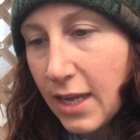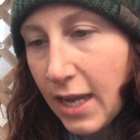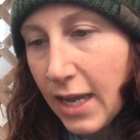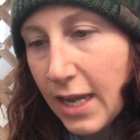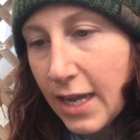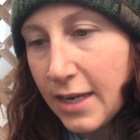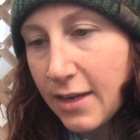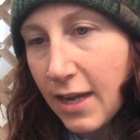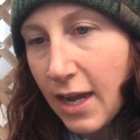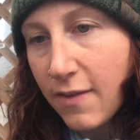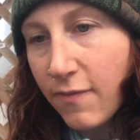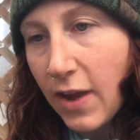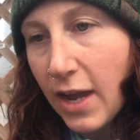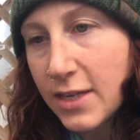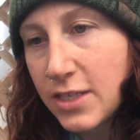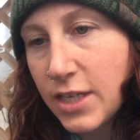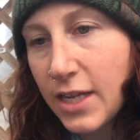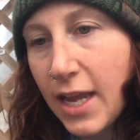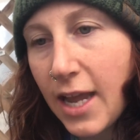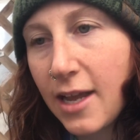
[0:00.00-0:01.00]
and I've
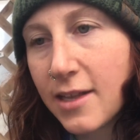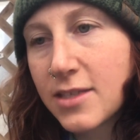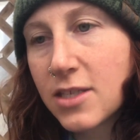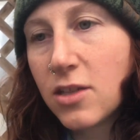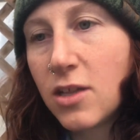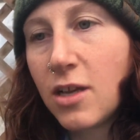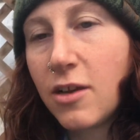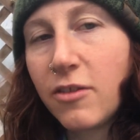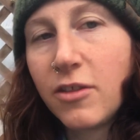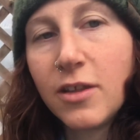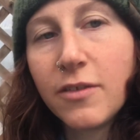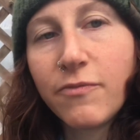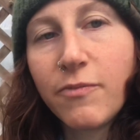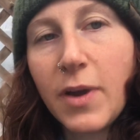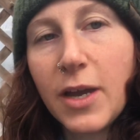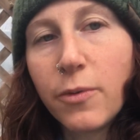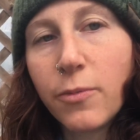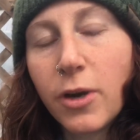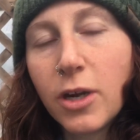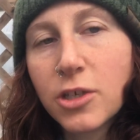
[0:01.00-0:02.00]
had to cancel all of
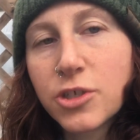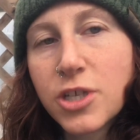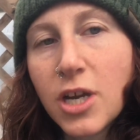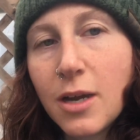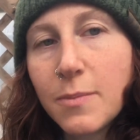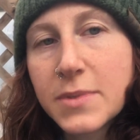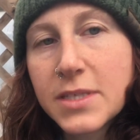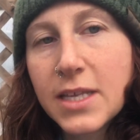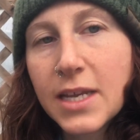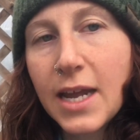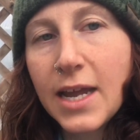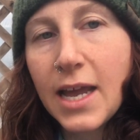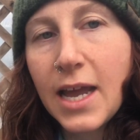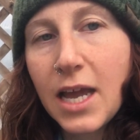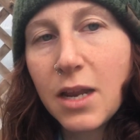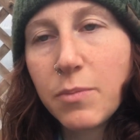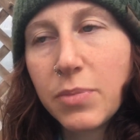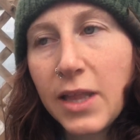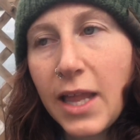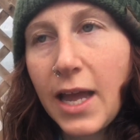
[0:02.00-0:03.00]
my workshops that I
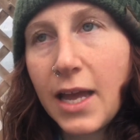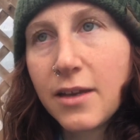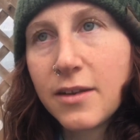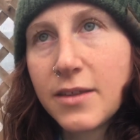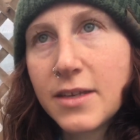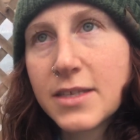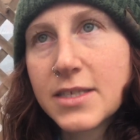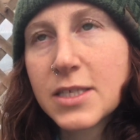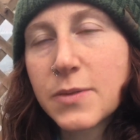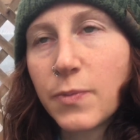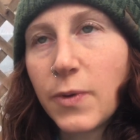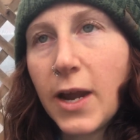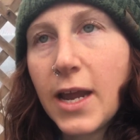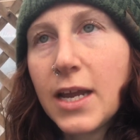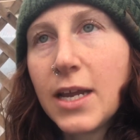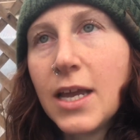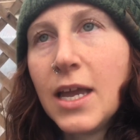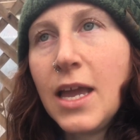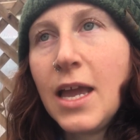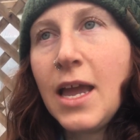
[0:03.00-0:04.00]
had planned this
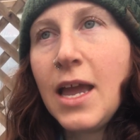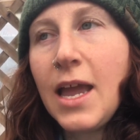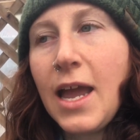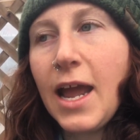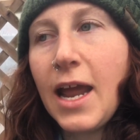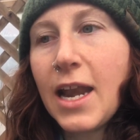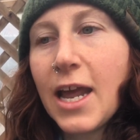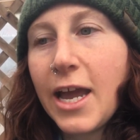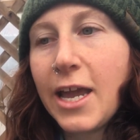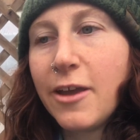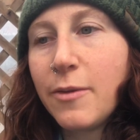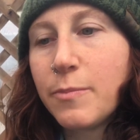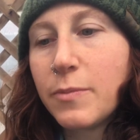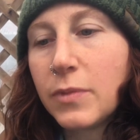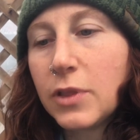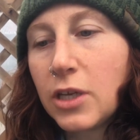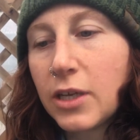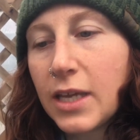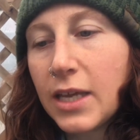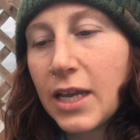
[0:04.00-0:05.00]
spring, and
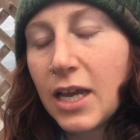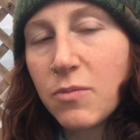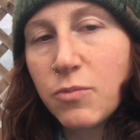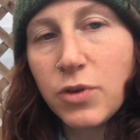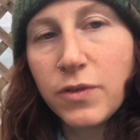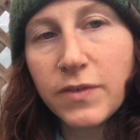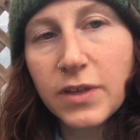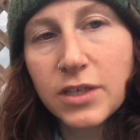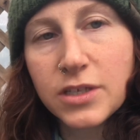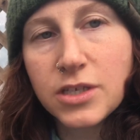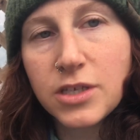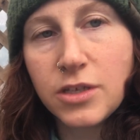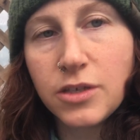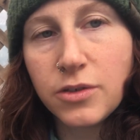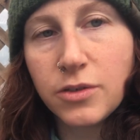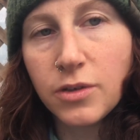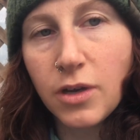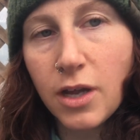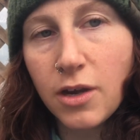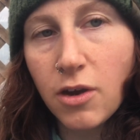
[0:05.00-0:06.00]
I'm looking at moving
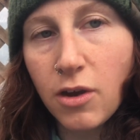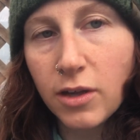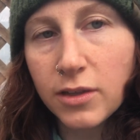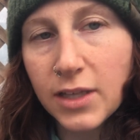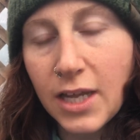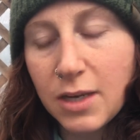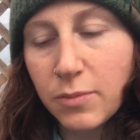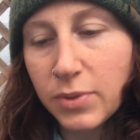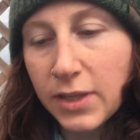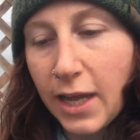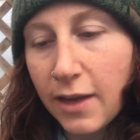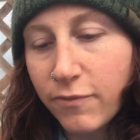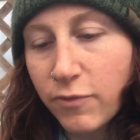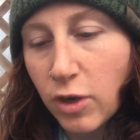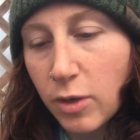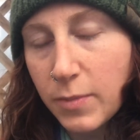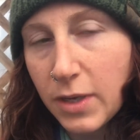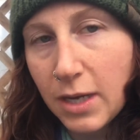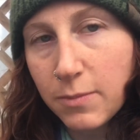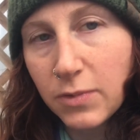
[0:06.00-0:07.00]
to an online
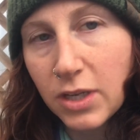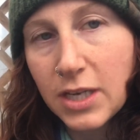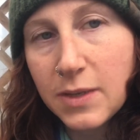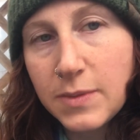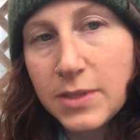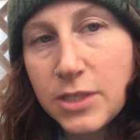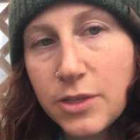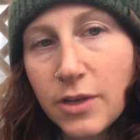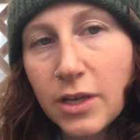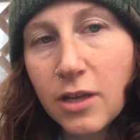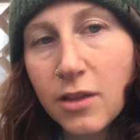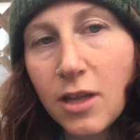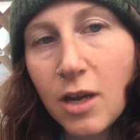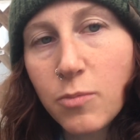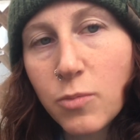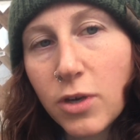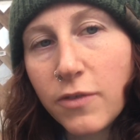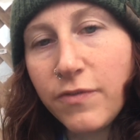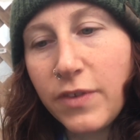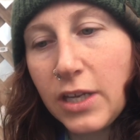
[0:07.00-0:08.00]
platform, and I'm going to be doing a
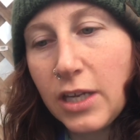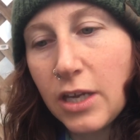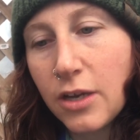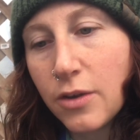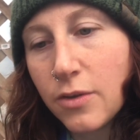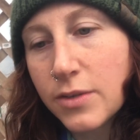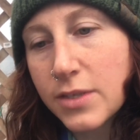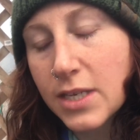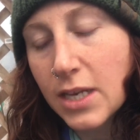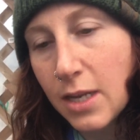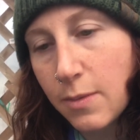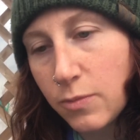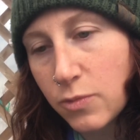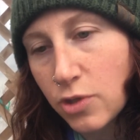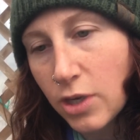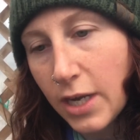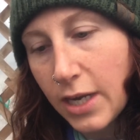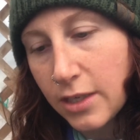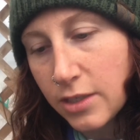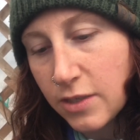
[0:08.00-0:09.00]
lot more videos, and I'm
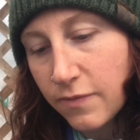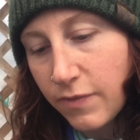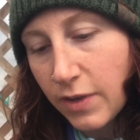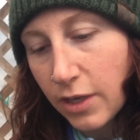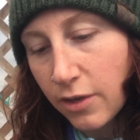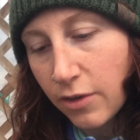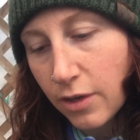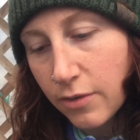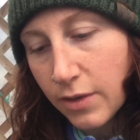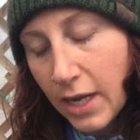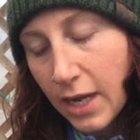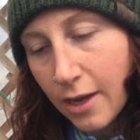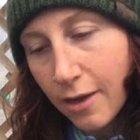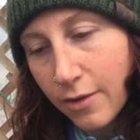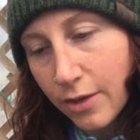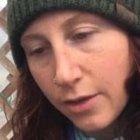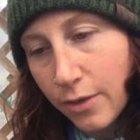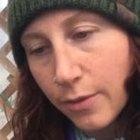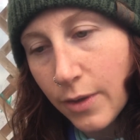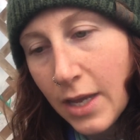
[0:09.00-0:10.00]
trying to figure out
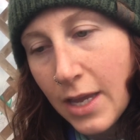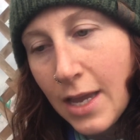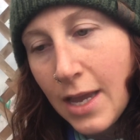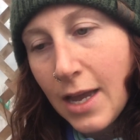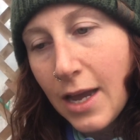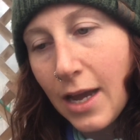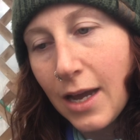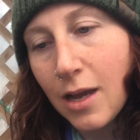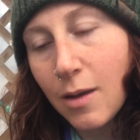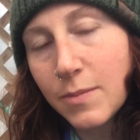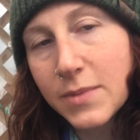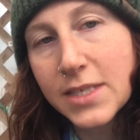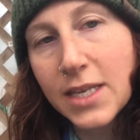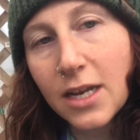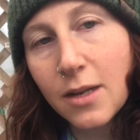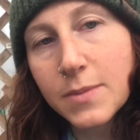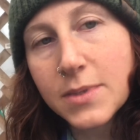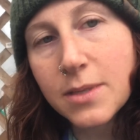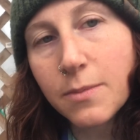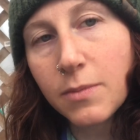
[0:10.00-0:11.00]
how to
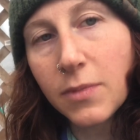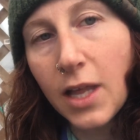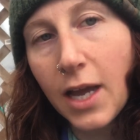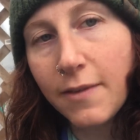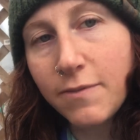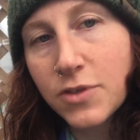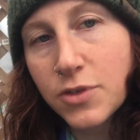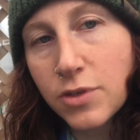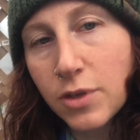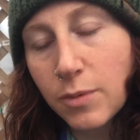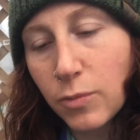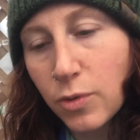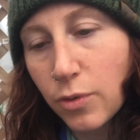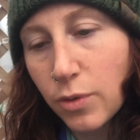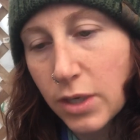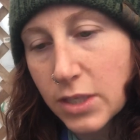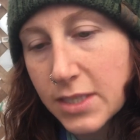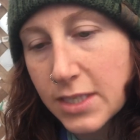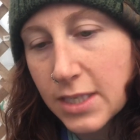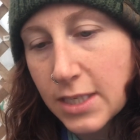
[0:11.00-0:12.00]
set up some live stream
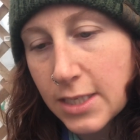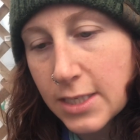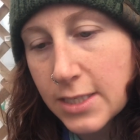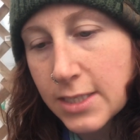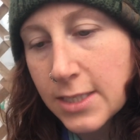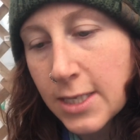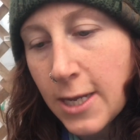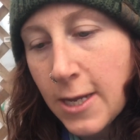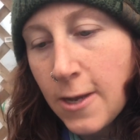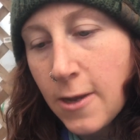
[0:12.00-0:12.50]
courses